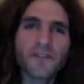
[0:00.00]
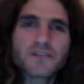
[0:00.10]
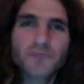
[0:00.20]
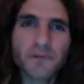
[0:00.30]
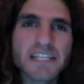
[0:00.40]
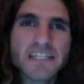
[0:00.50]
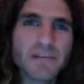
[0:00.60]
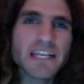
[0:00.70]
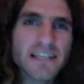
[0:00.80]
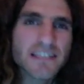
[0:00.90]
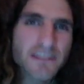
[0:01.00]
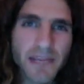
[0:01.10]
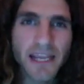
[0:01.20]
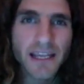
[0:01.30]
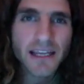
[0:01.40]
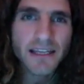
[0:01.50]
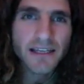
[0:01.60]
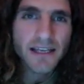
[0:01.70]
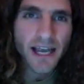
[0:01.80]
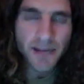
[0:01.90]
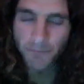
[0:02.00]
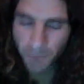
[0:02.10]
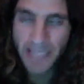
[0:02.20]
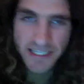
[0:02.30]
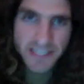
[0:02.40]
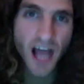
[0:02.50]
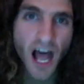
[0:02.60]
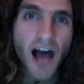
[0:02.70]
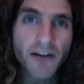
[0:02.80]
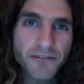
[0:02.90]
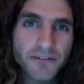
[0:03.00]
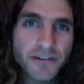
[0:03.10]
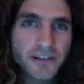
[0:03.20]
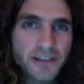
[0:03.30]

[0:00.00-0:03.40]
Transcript: all these women speaking to me and I'm pissed off.